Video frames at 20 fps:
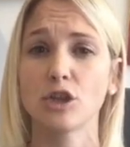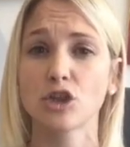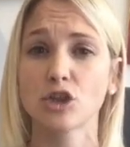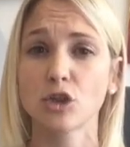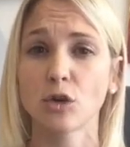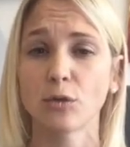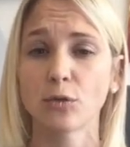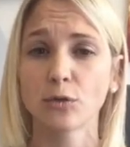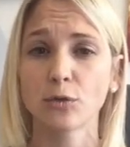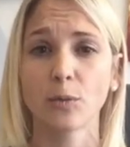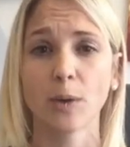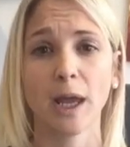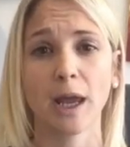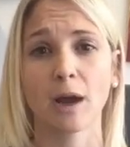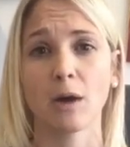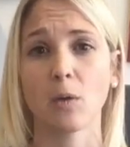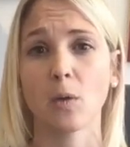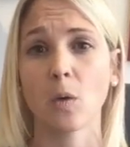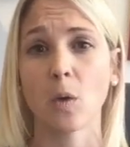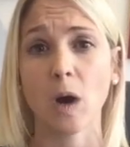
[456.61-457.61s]

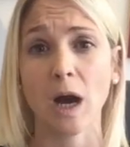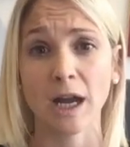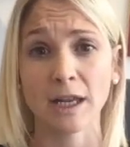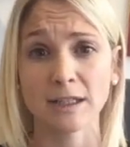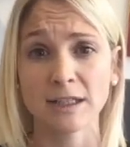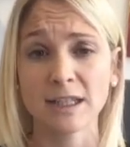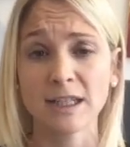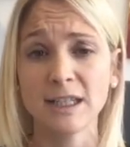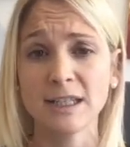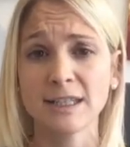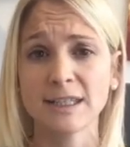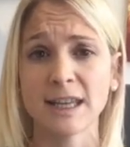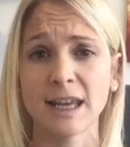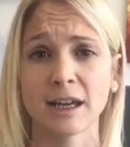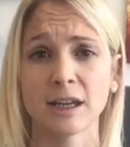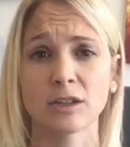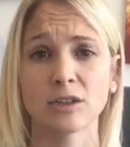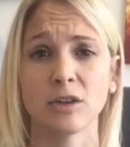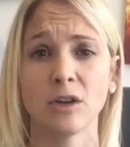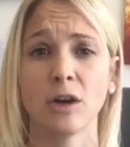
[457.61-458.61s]
software or IT
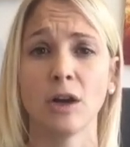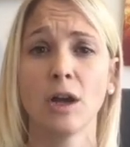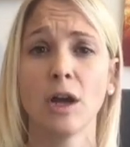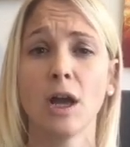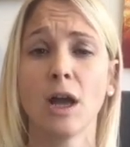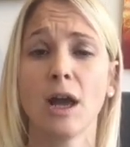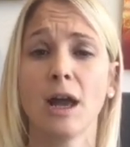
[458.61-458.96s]
sector,